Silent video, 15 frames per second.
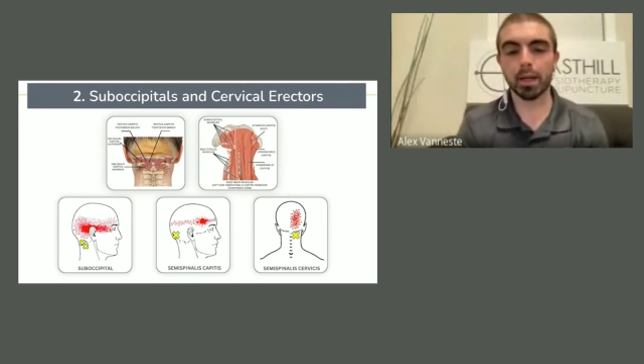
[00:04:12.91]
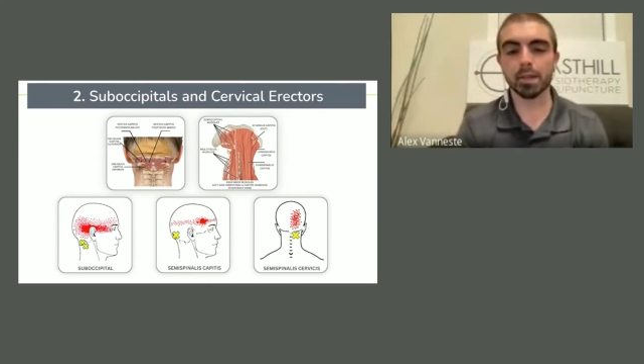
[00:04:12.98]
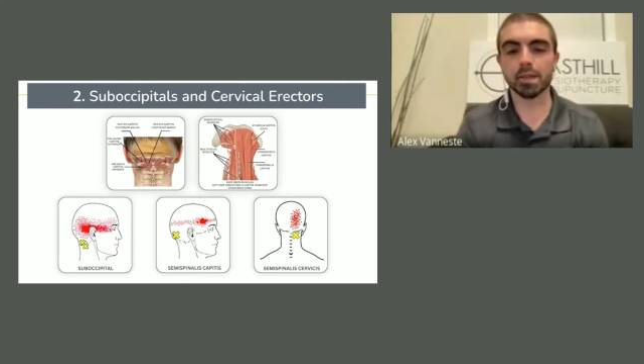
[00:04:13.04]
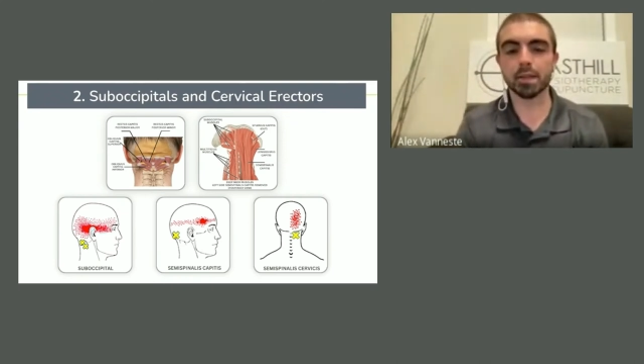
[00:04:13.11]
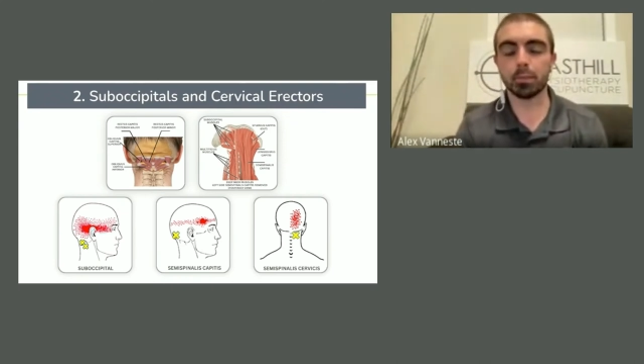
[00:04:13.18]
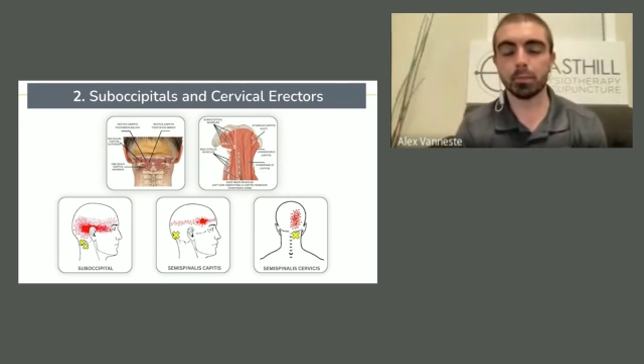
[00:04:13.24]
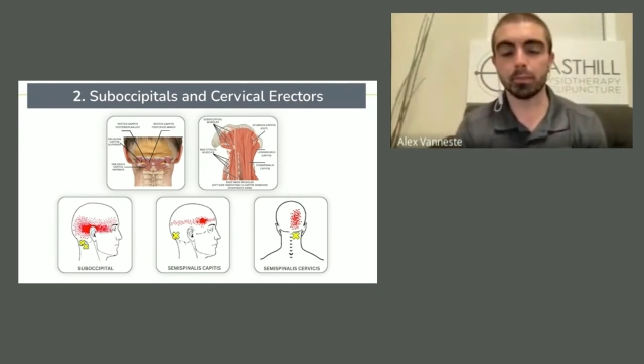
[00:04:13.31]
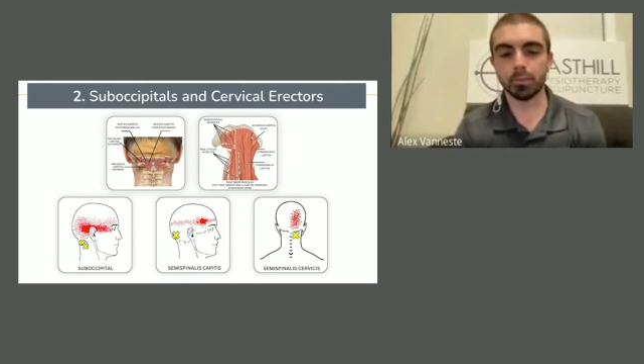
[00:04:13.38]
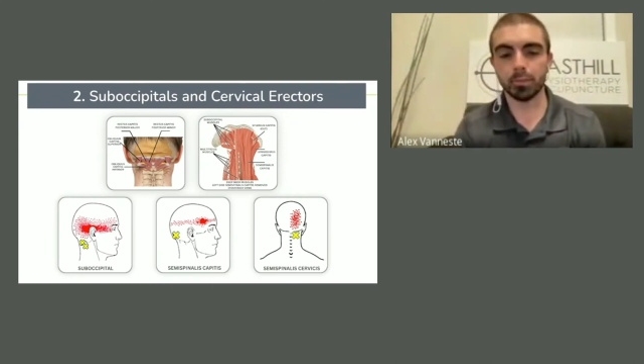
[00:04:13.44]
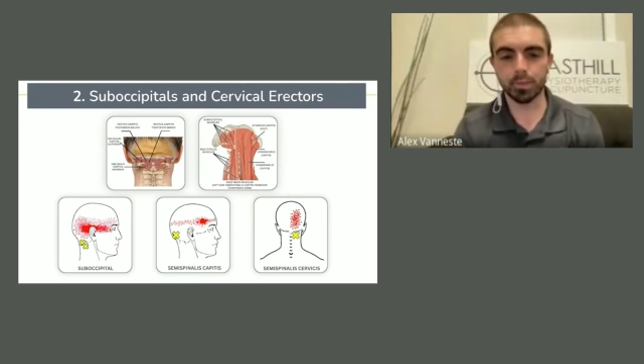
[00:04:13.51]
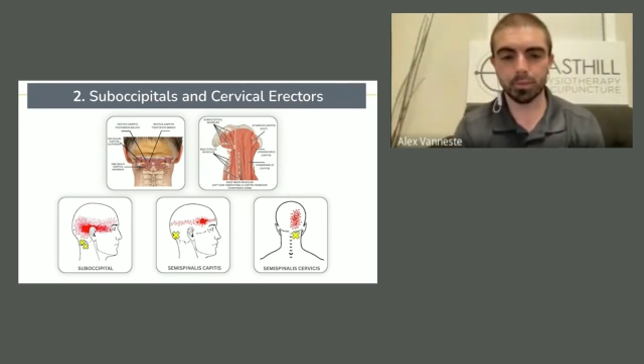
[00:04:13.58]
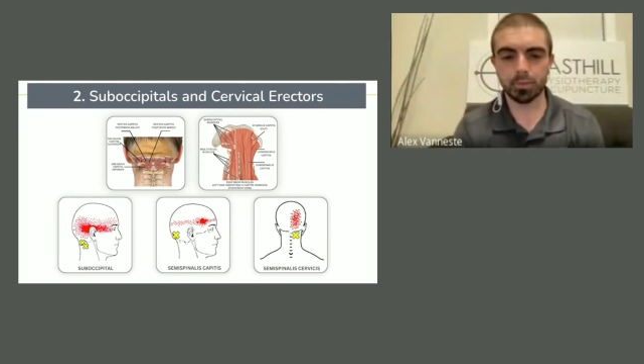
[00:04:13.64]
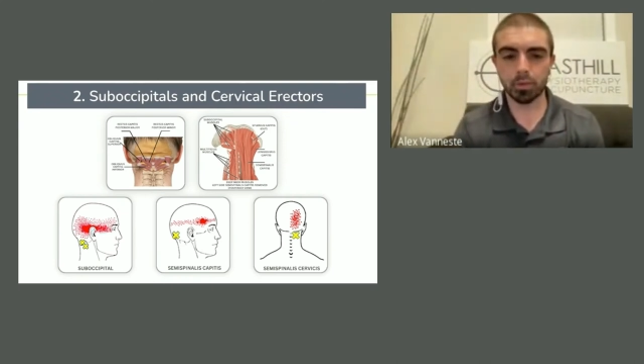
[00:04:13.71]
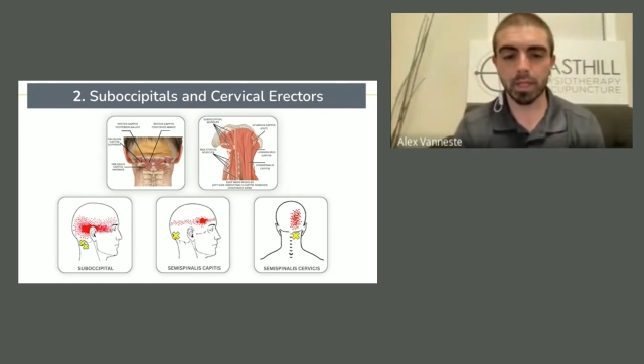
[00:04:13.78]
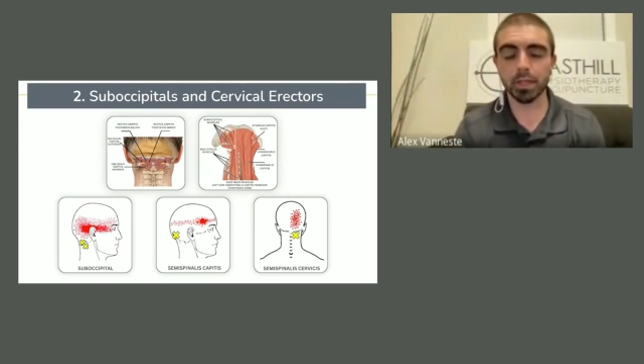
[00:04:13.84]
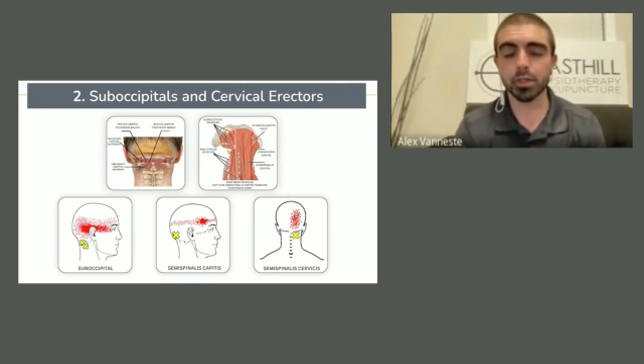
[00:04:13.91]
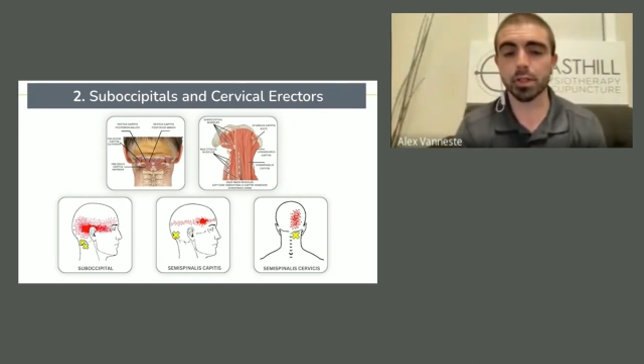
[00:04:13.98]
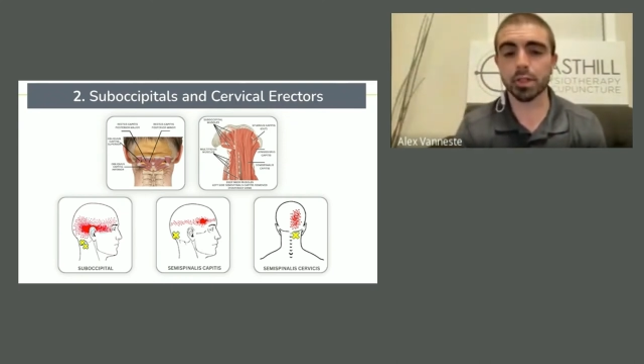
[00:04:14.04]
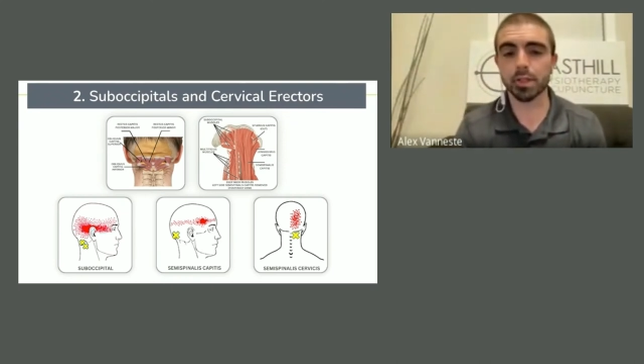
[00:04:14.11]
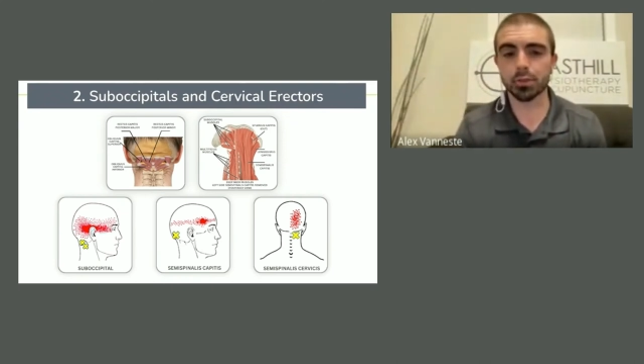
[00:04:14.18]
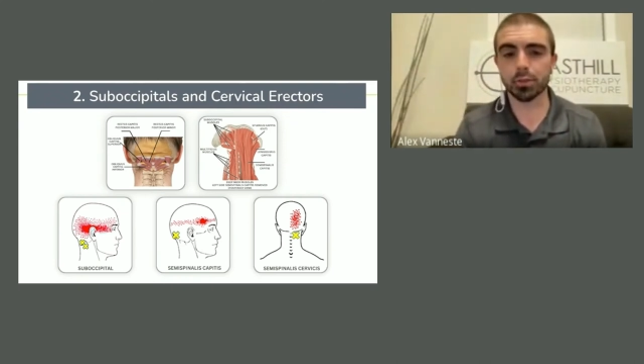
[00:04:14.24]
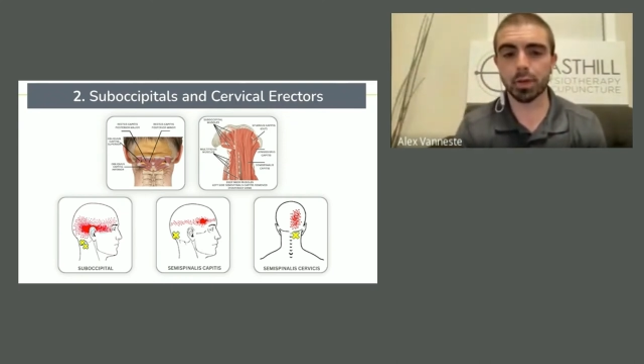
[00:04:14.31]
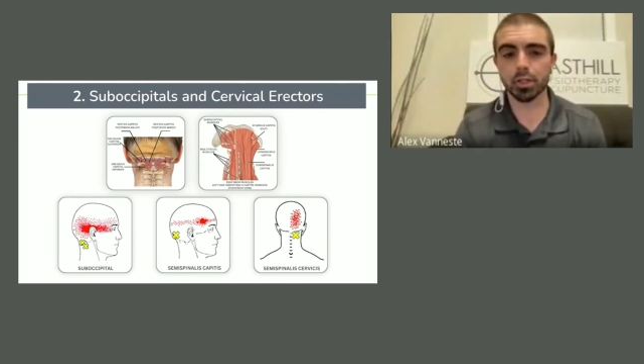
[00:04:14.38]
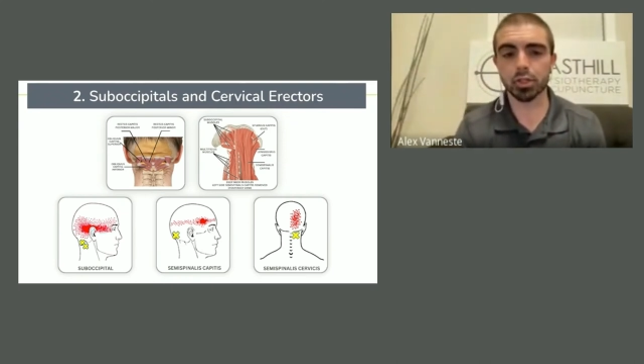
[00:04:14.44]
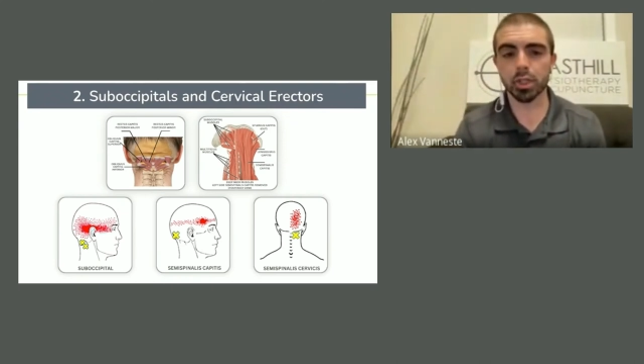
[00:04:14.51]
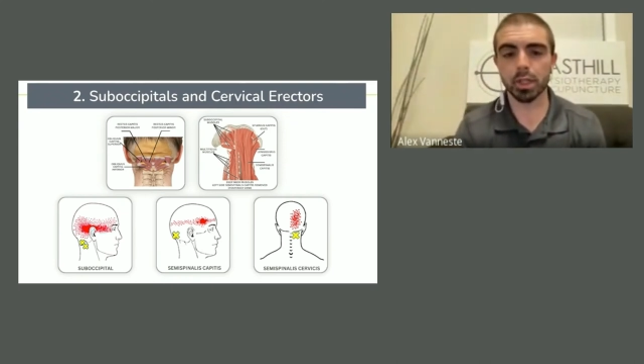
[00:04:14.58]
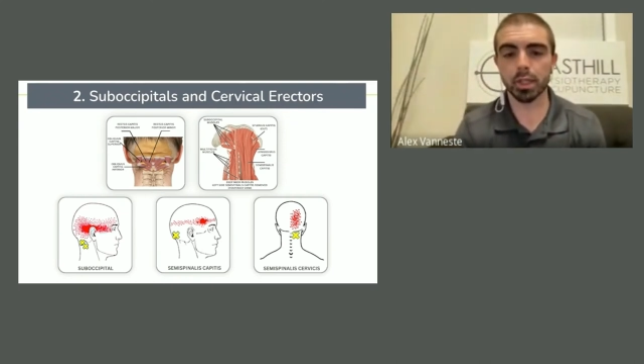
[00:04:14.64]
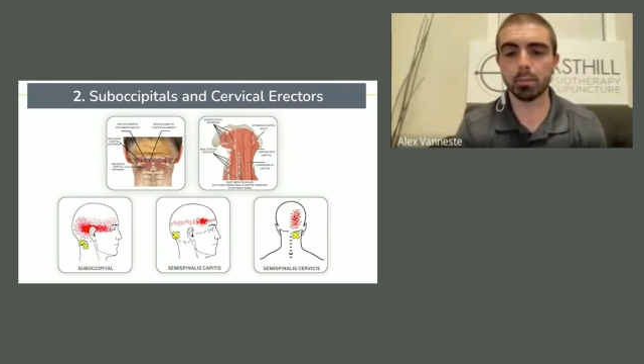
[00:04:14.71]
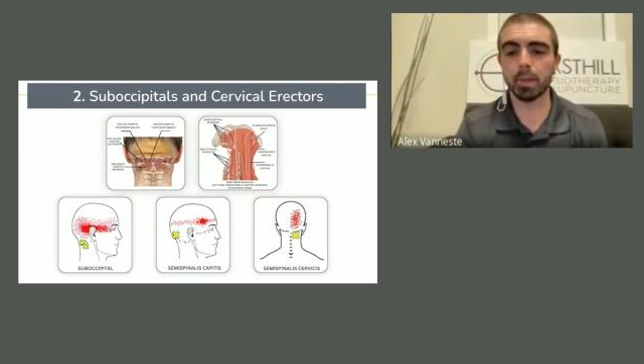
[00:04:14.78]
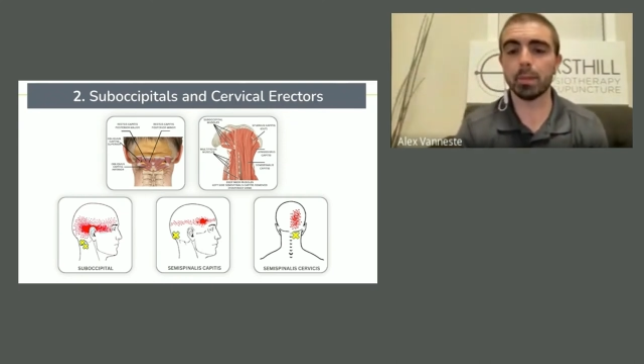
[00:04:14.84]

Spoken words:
and some flexion stretching and